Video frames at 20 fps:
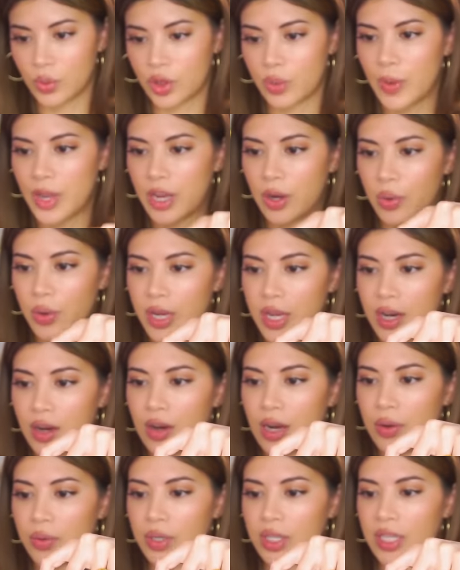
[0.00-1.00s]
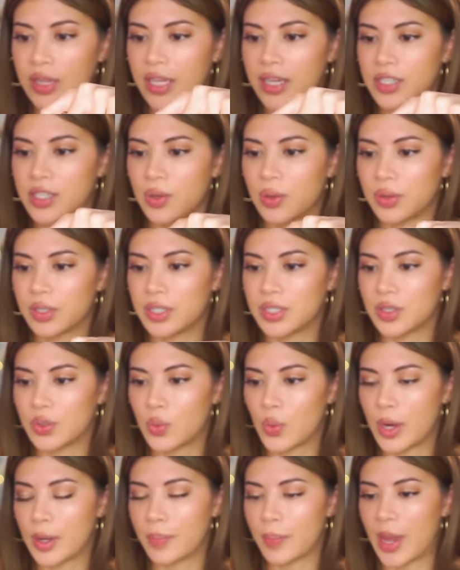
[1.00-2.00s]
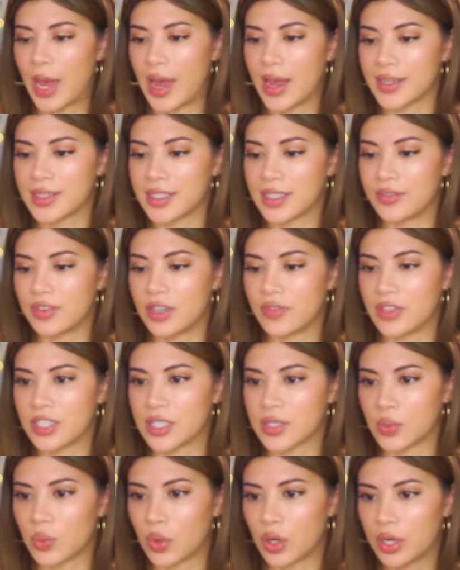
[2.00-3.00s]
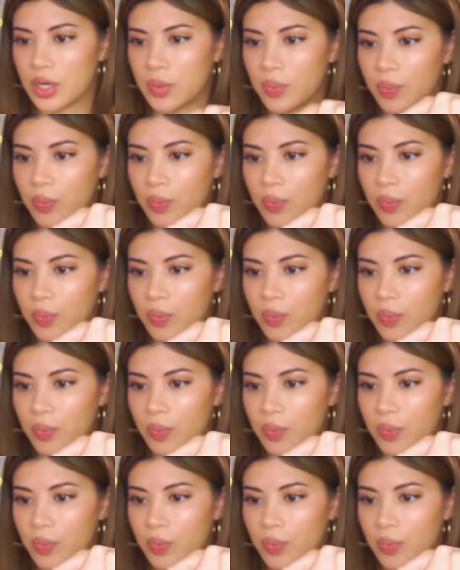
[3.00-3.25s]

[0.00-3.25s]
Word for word: With my own hair, I really like to only do one pass, even if it doesn't work